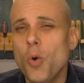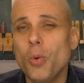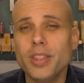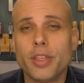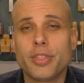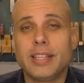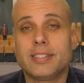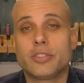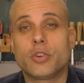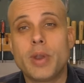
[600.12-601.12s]
One of the things
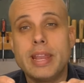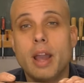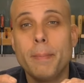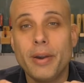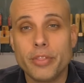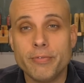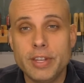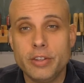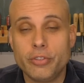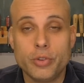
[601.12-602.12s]
that's great about the
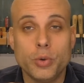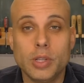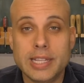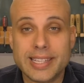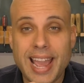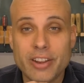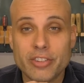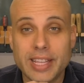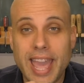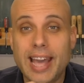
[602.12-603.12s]
Vintage tool is it
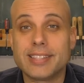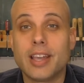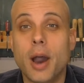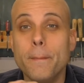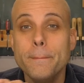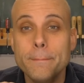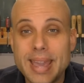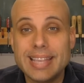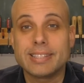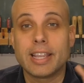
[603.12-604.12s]
actually has
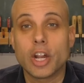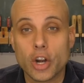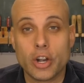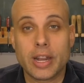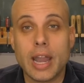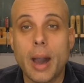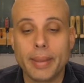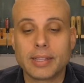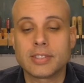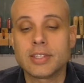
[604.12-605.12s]
amazing
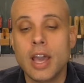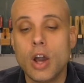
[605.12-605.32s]
ergonomics.